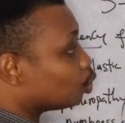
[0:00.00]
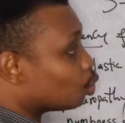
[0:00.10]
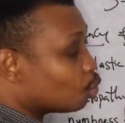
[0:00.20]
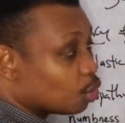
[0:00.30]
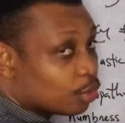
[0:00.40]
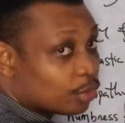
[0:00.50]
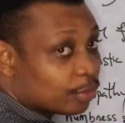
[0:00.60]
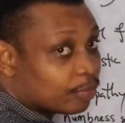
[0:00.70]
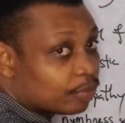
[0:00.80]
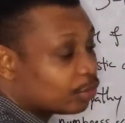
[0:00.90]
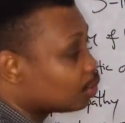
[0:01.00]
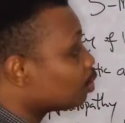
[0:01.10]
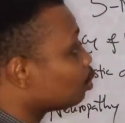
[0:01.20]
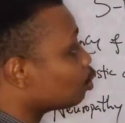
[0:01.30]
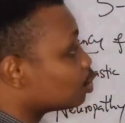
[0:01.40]
to
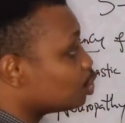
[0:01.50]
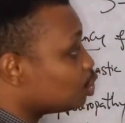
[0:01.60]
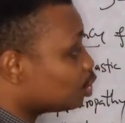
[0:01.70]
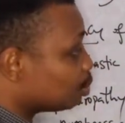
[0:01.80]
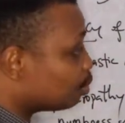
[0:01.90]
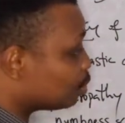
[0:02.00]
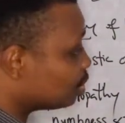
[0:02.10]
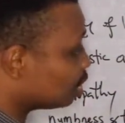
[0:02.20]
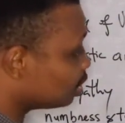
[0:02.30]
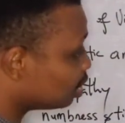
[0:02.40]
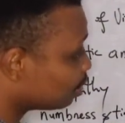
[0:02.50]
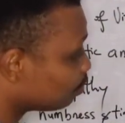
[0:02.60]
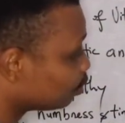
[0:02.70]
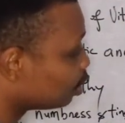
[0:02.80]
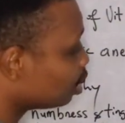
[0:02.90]
continue the process,
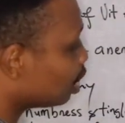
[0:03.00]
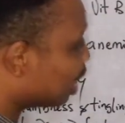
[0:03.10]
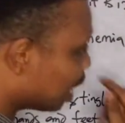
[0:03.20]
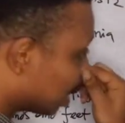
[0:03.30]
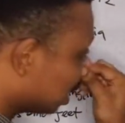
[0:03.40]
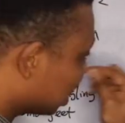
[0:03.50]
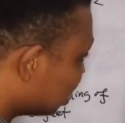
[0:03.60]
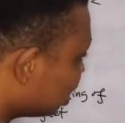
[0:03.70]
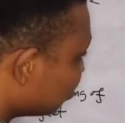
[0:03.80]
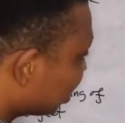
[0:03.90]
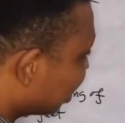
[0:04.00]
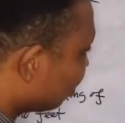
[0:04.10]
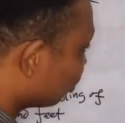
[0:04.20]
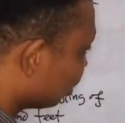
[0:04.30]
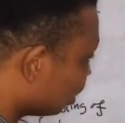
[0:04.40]
and that this
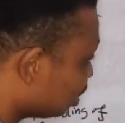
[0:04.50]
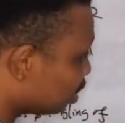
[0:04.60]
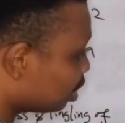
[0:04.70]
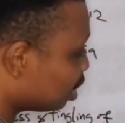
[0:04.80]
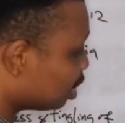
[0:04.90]
methionine